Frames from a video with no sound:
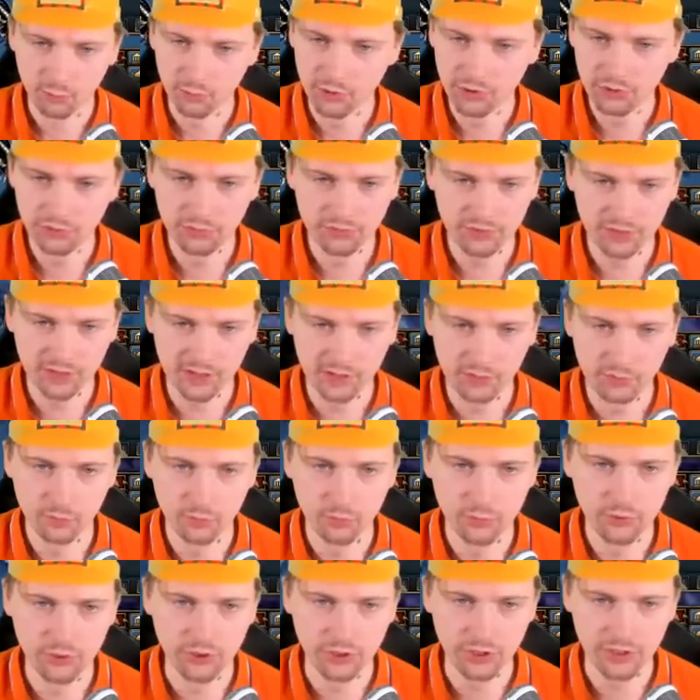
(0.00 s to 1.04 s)
We need to start
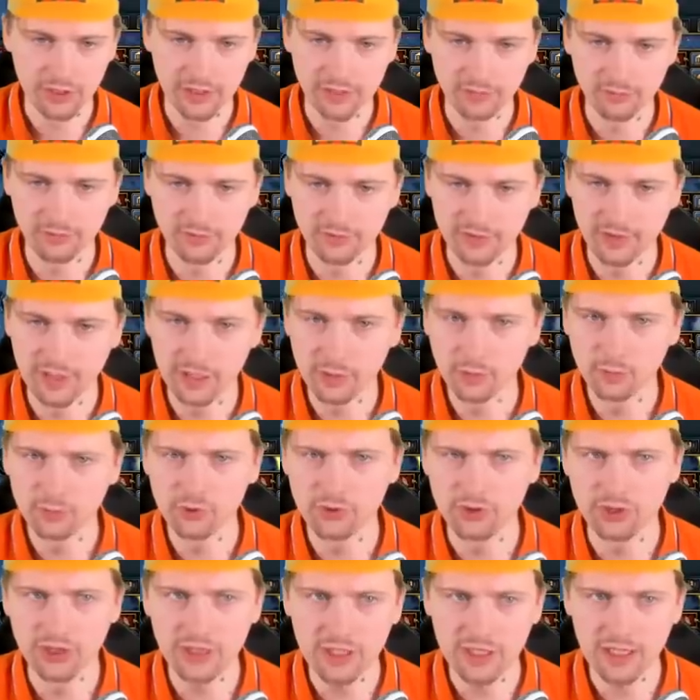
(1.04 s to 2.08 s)
pushing, and to start
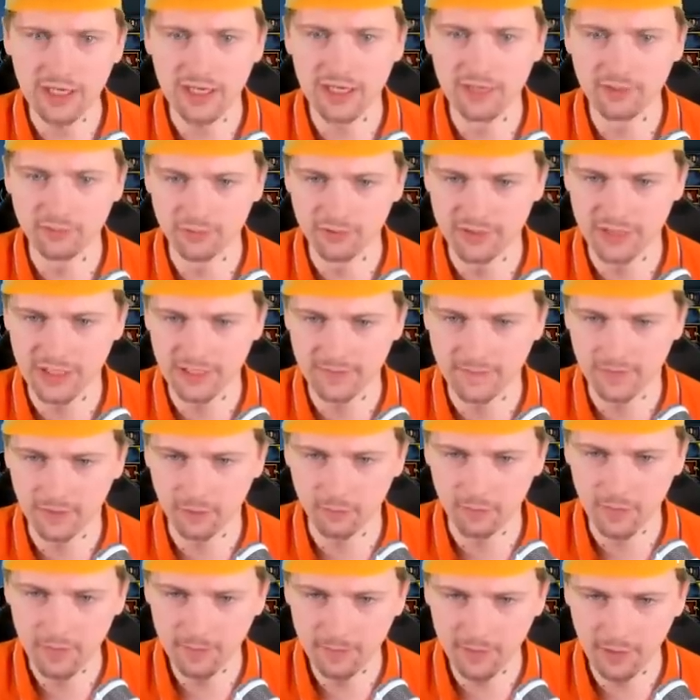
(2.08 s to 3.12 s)
pushing and to save
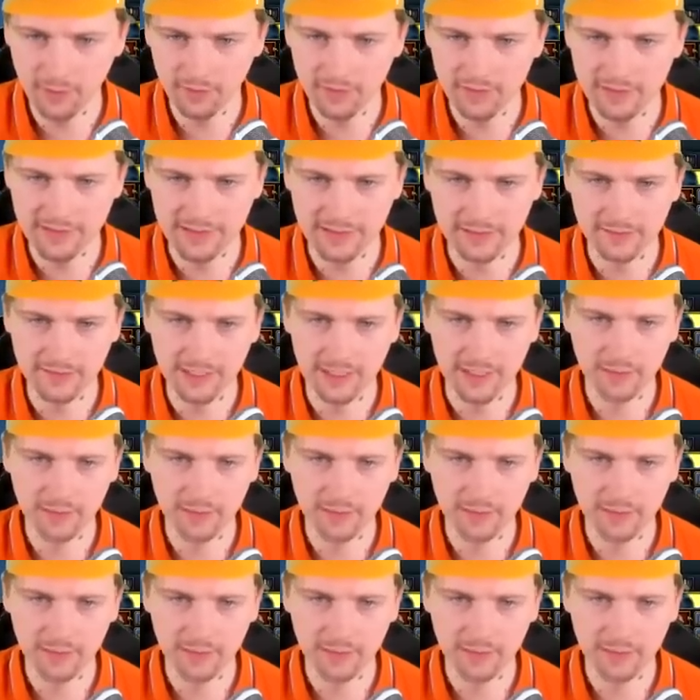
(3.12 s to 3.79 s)
our manpower at the same